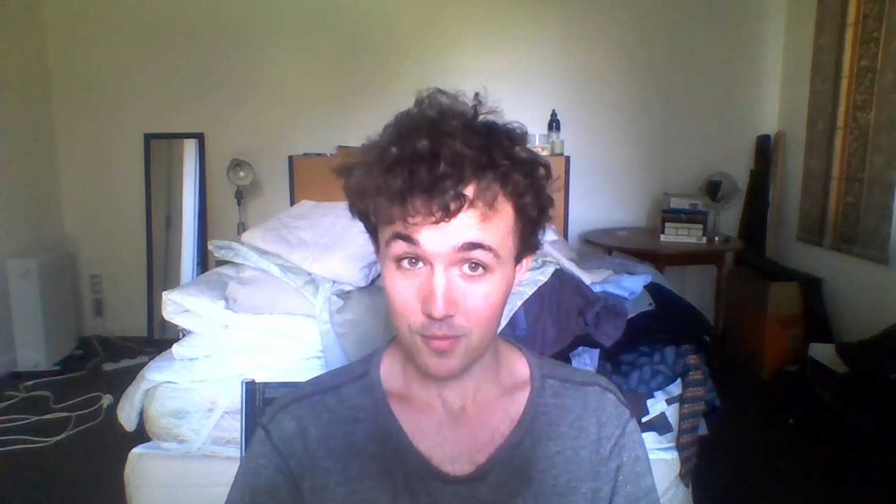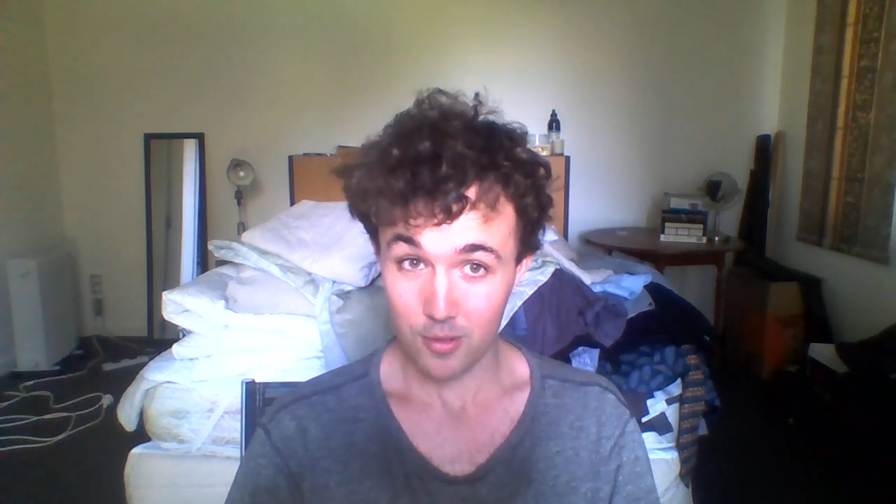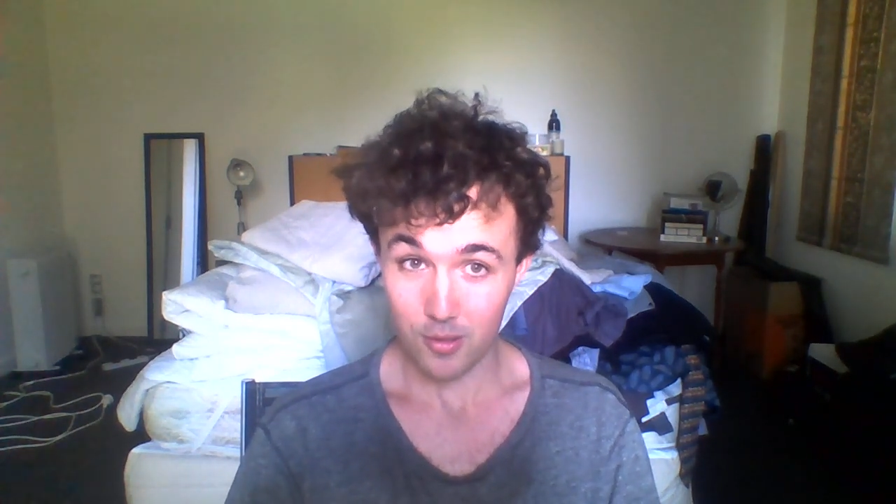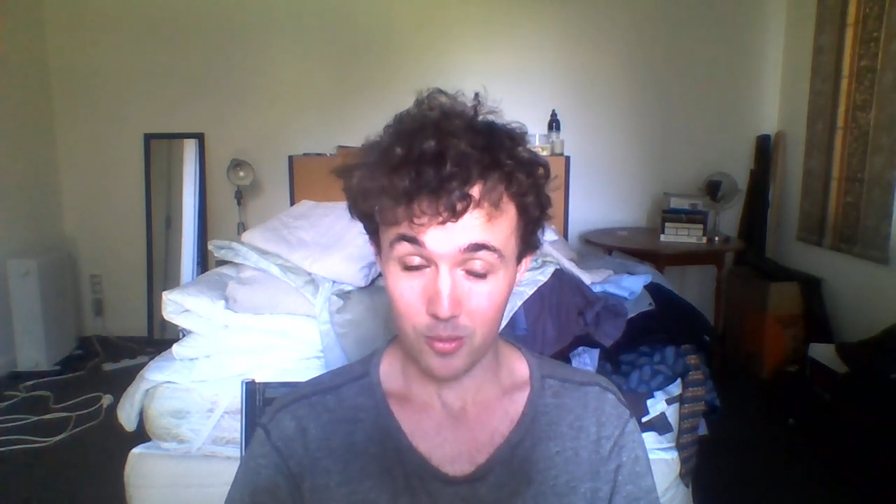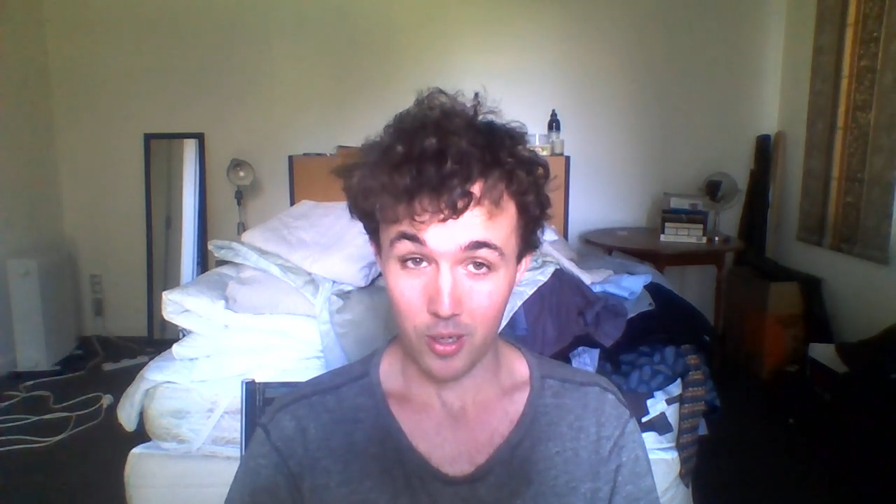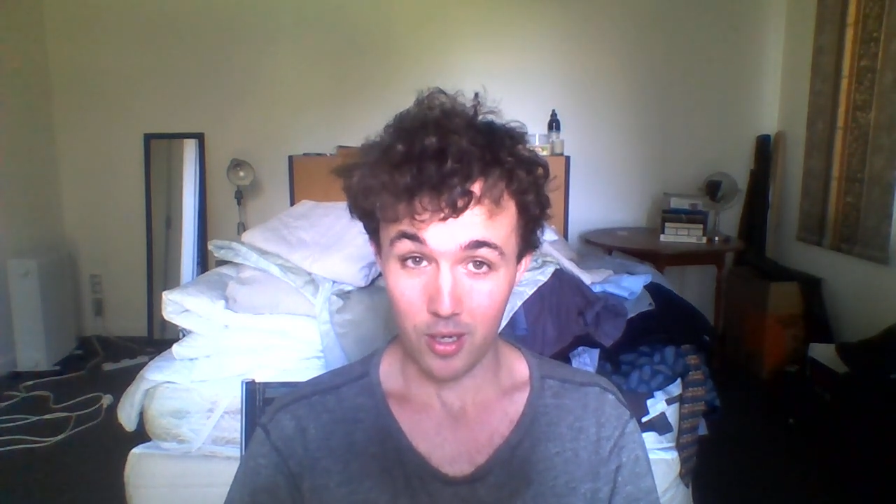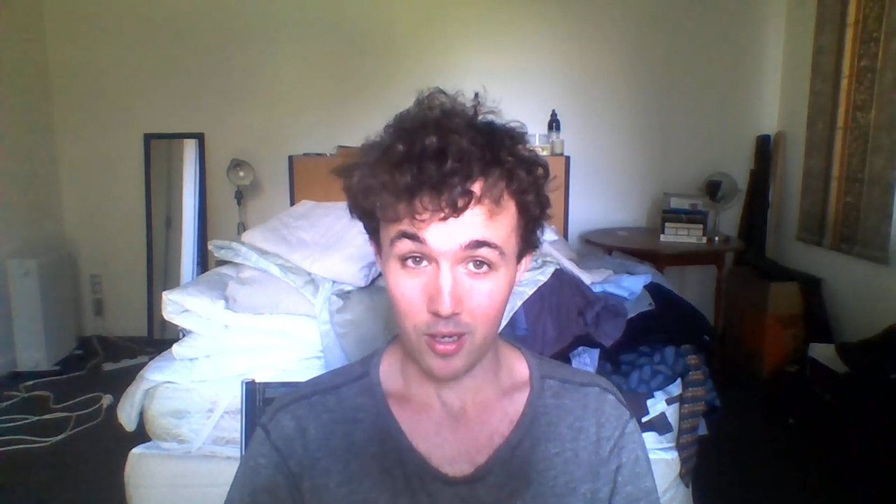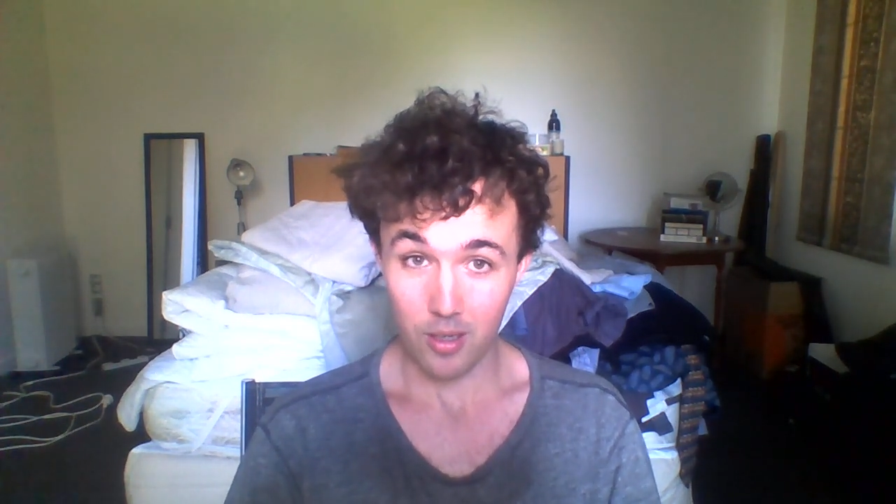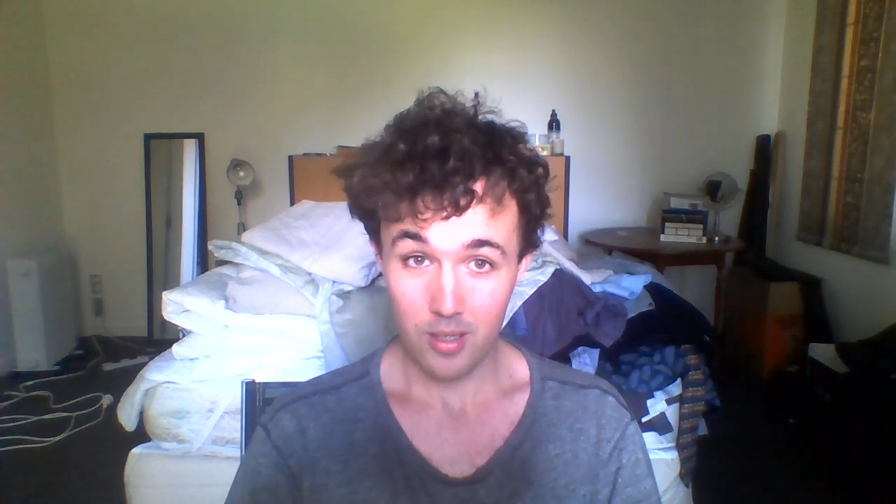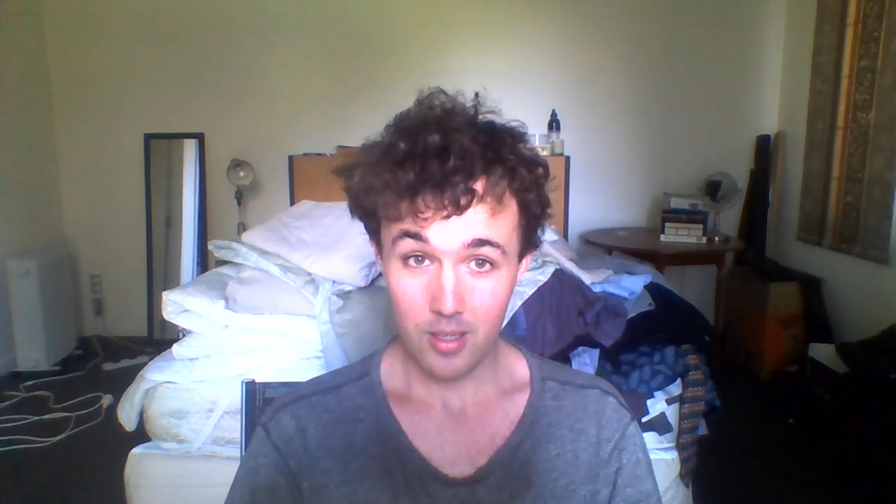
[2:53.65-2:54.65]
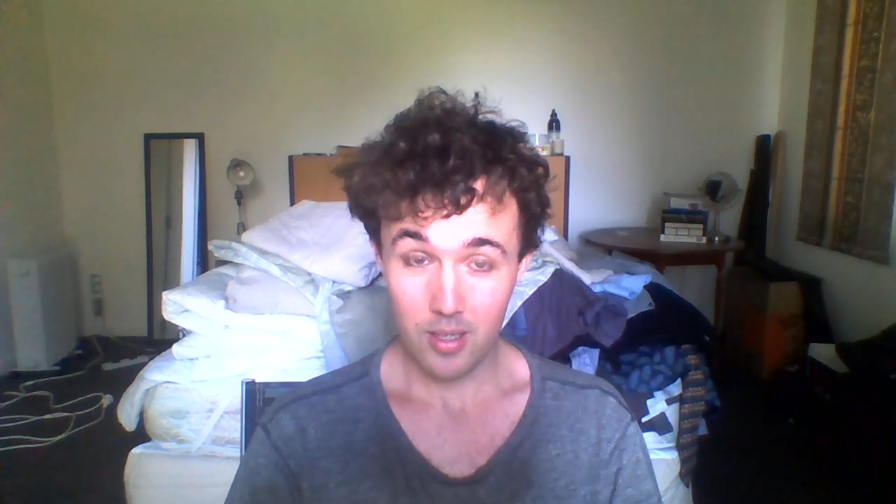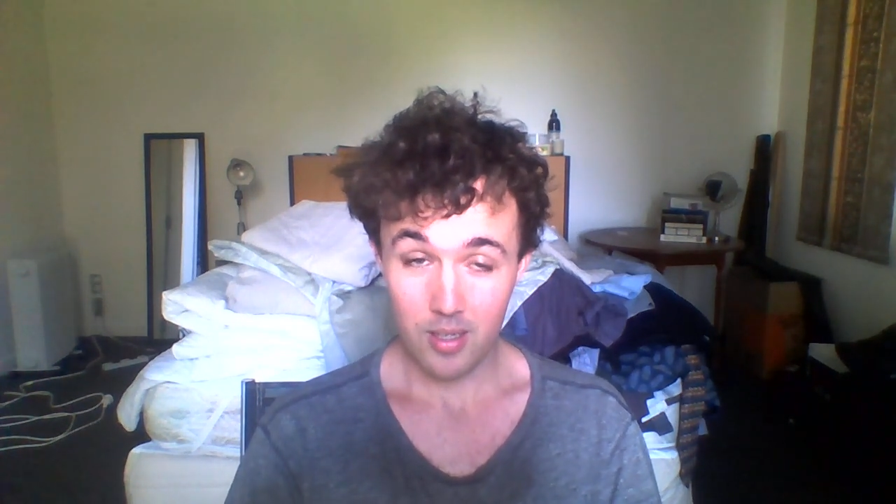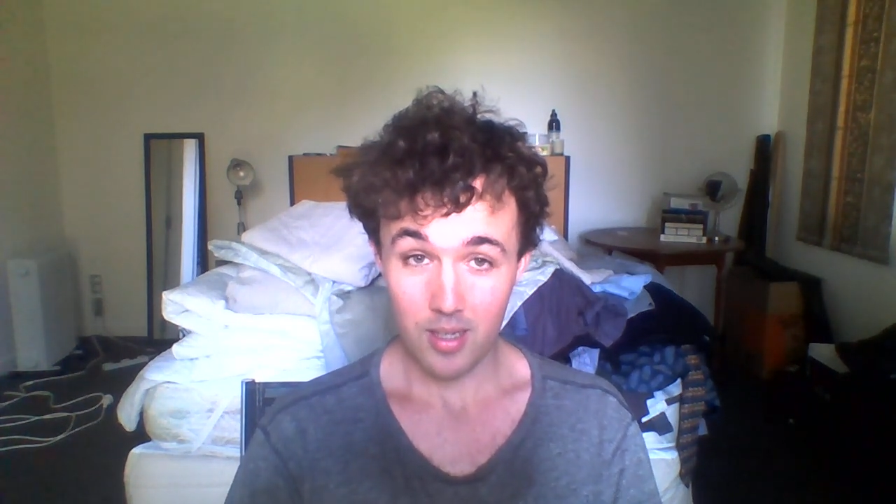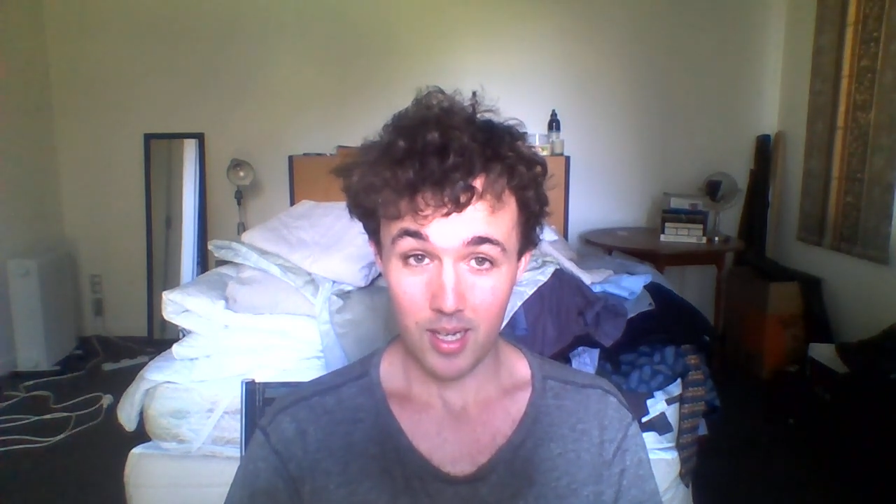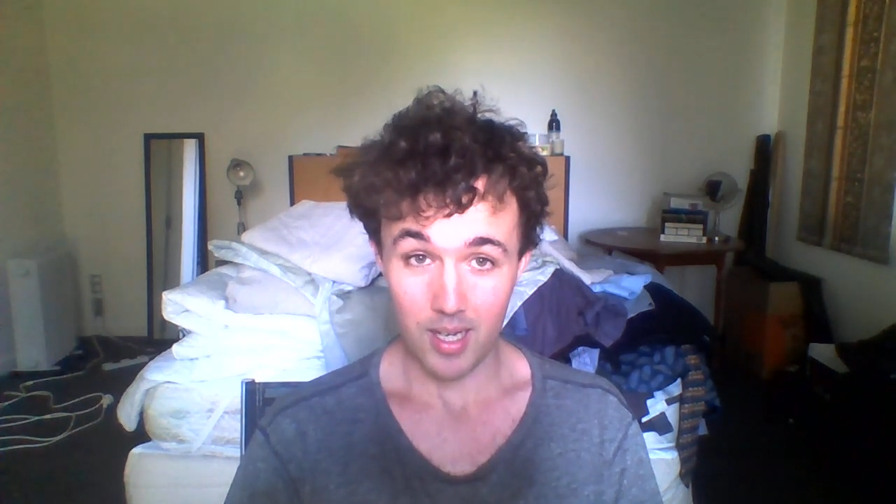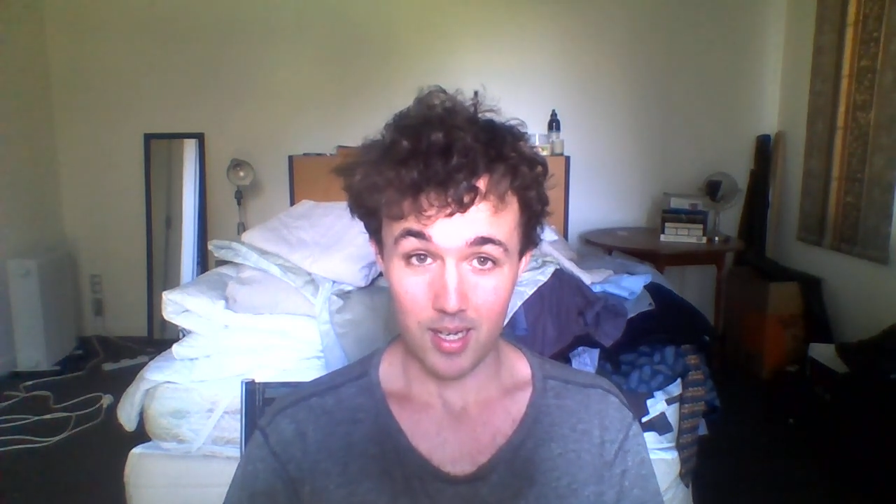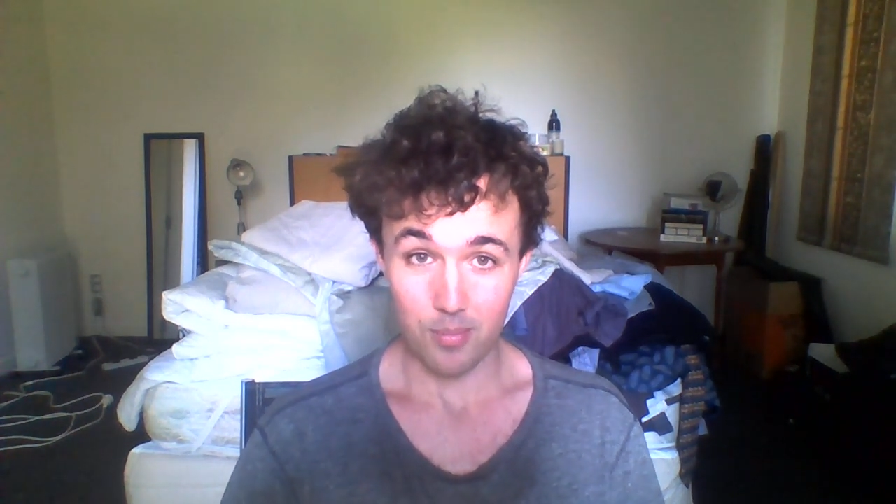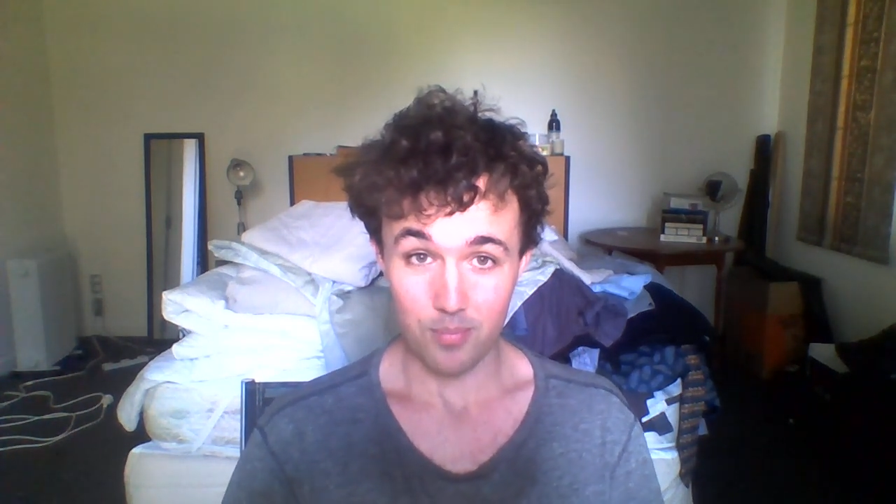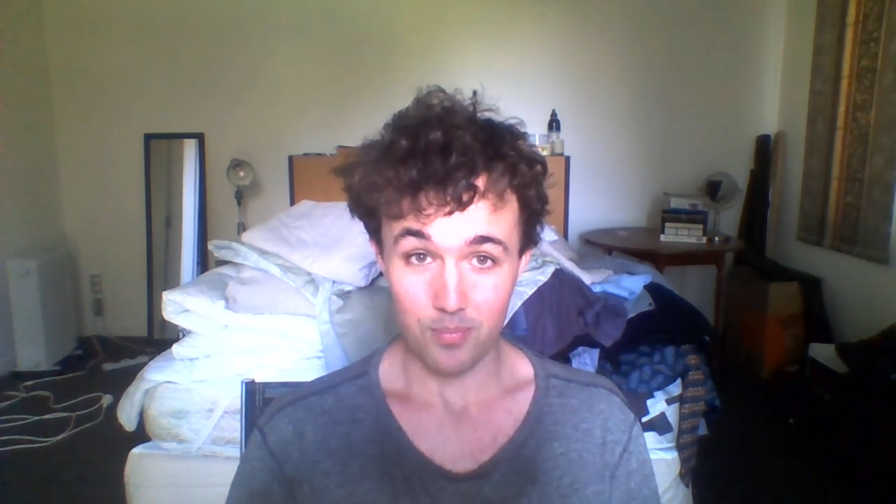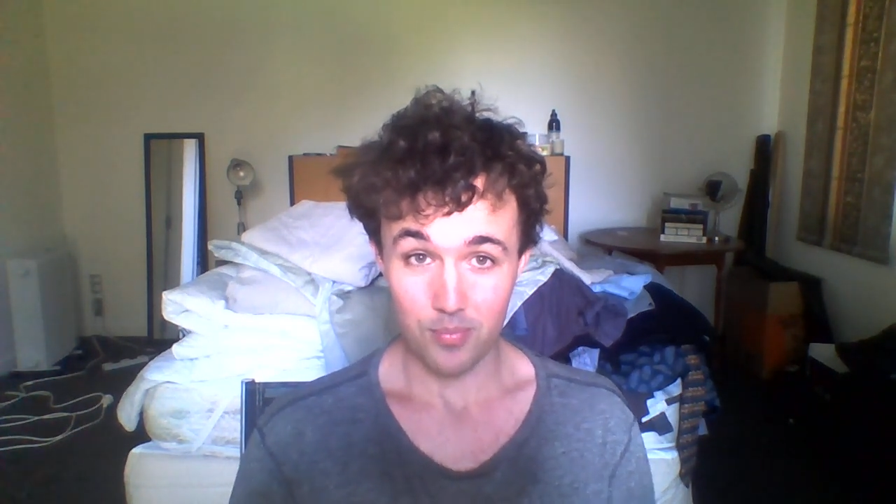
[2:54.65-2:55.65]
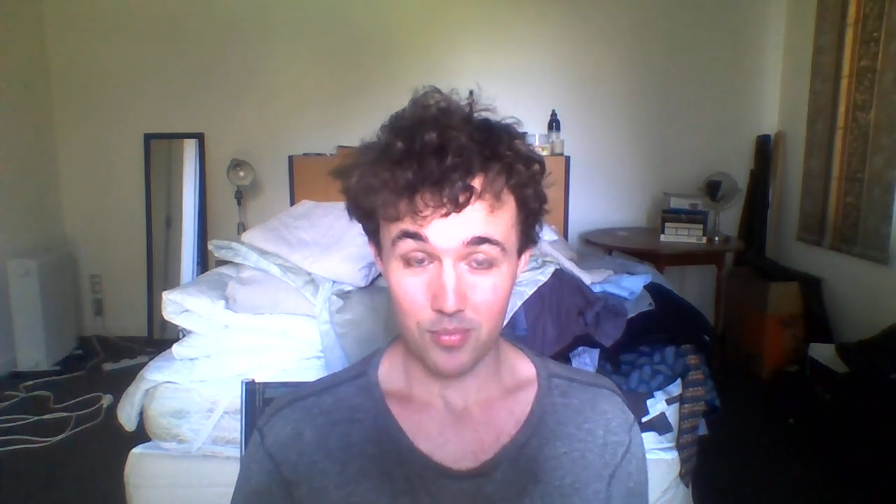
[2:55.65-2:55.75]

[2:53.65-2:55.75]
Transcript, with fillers: very well um,